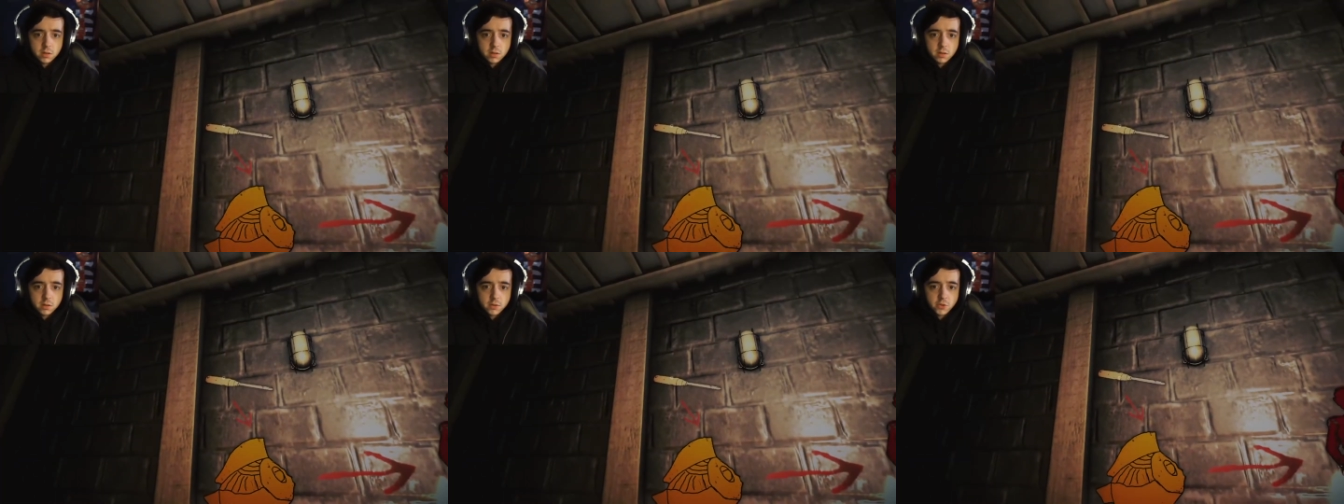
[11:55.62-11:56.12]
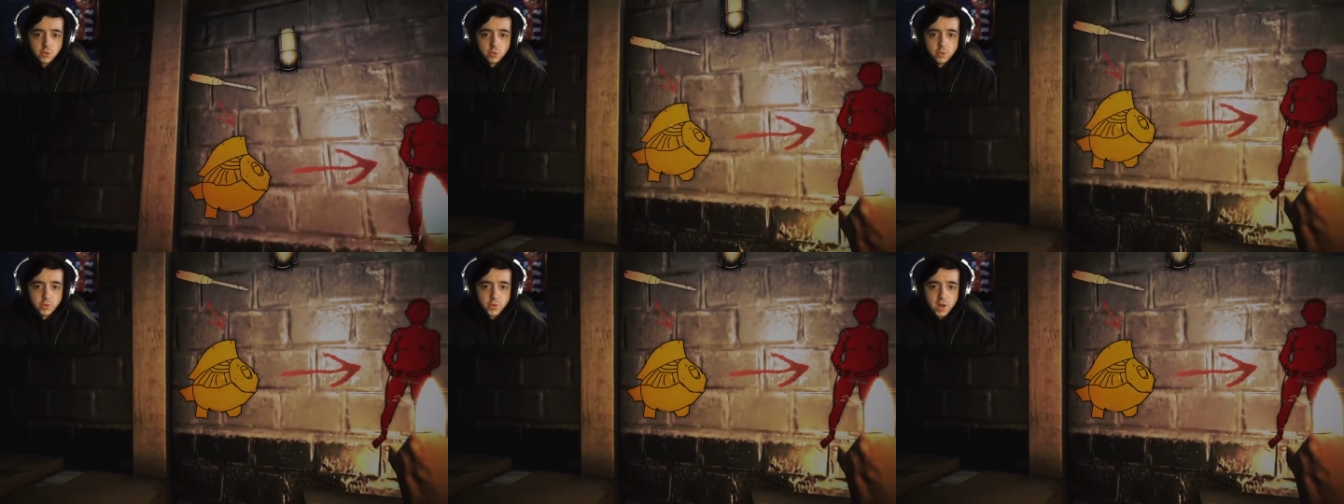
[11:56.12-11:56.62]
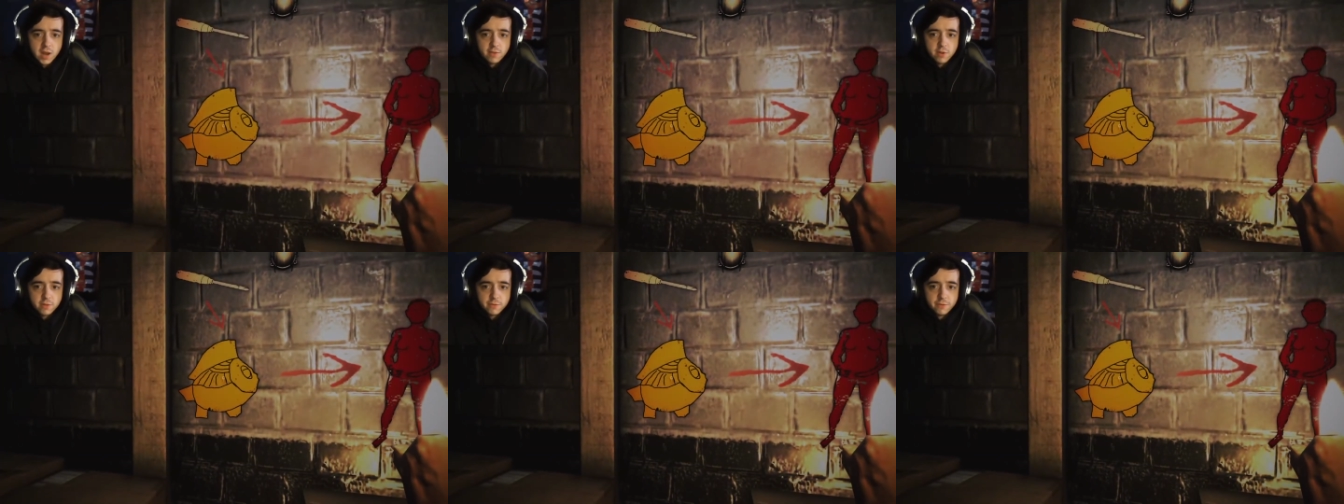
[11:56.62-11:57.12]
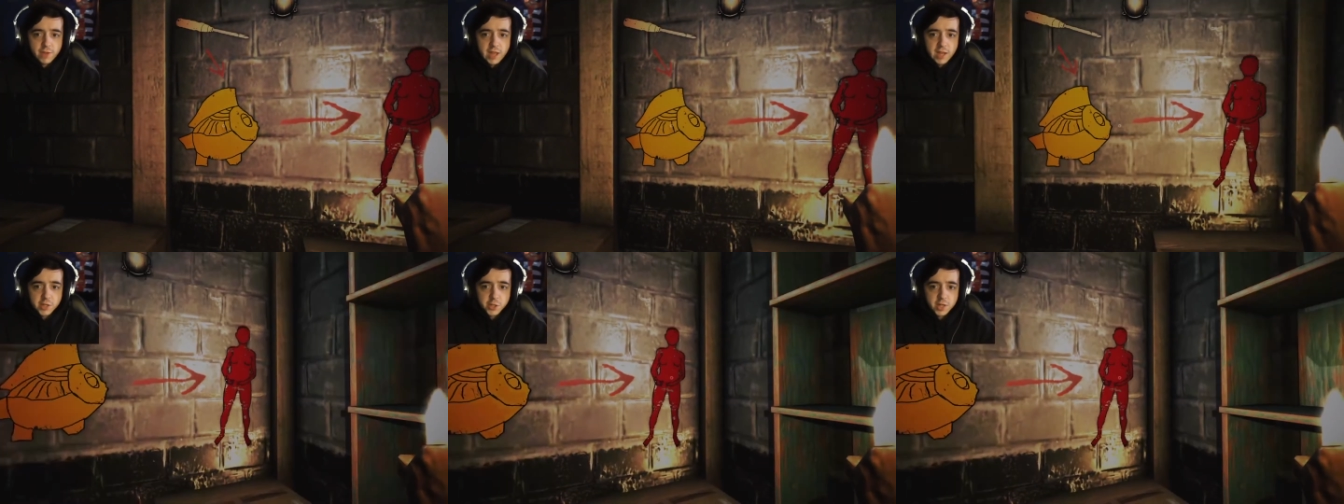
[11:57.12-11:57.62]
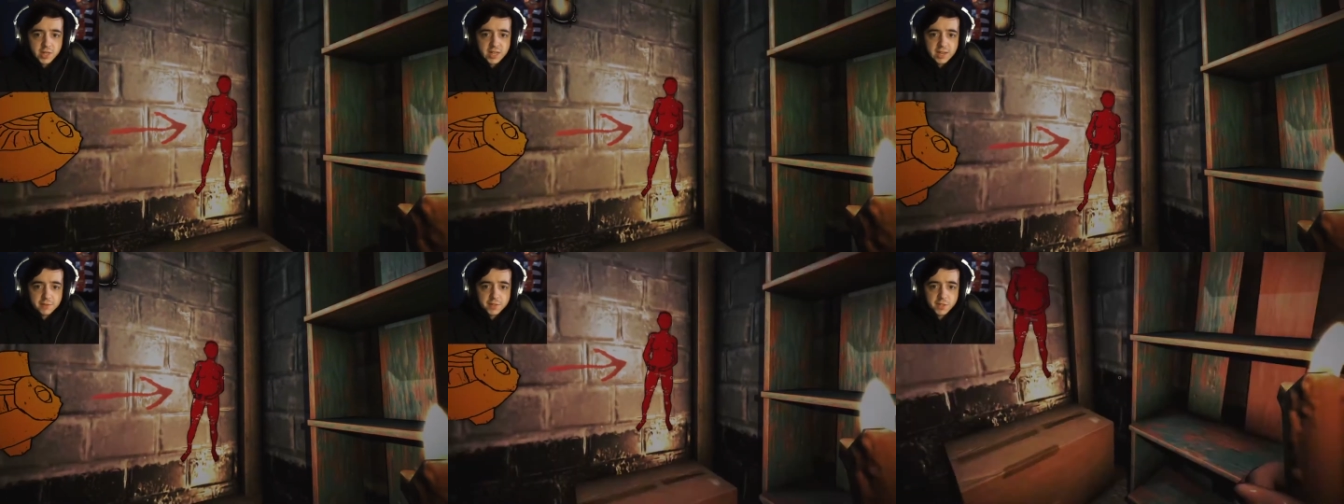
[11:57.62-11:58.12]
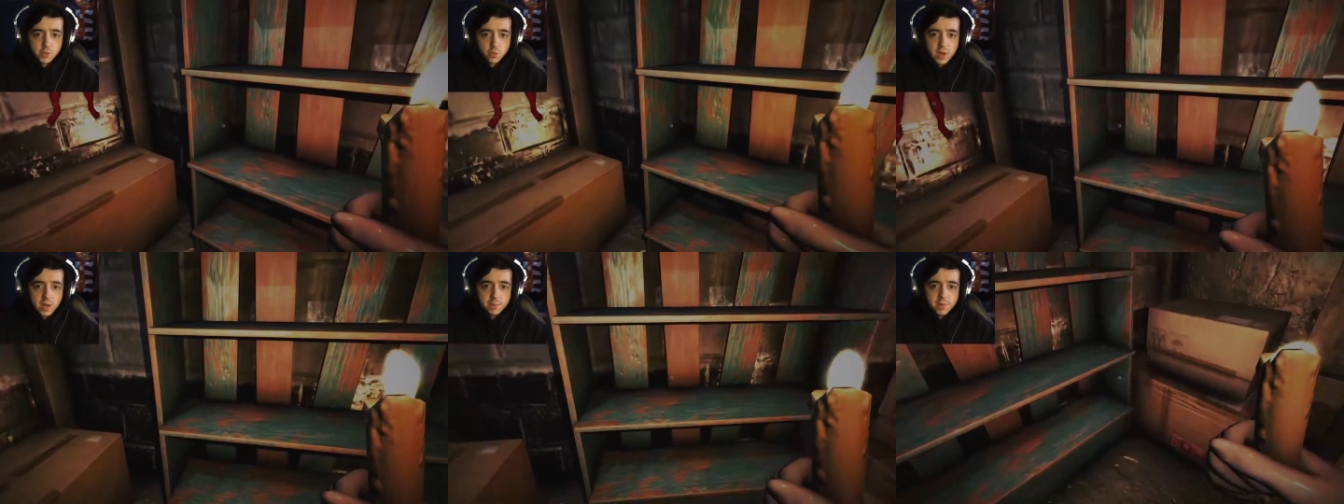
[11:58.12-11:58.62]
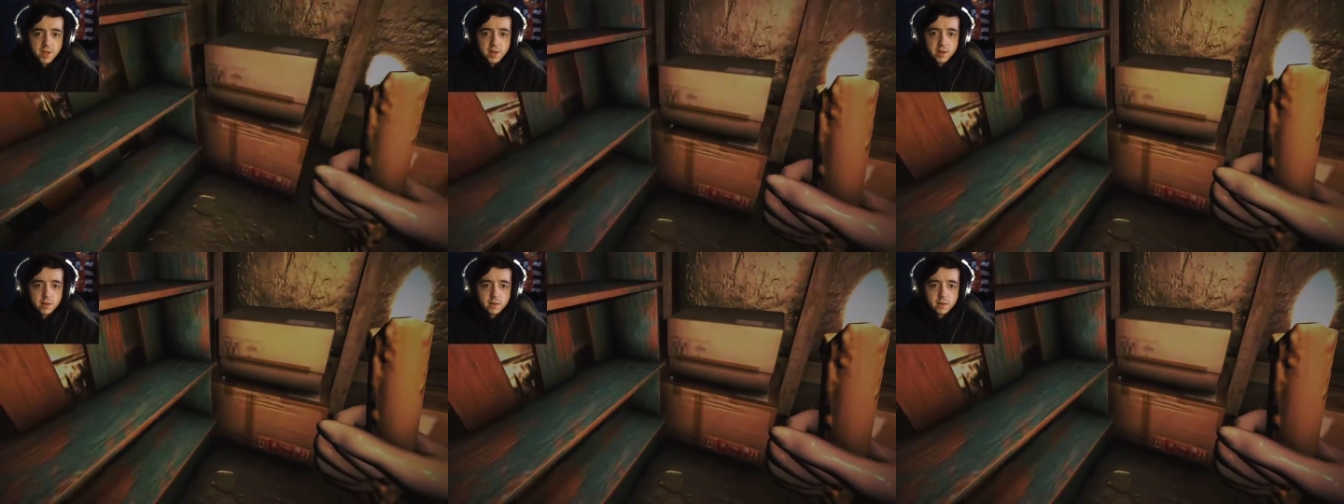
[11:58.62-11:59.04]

Screwdriver the fish and give it to Red Mannequin.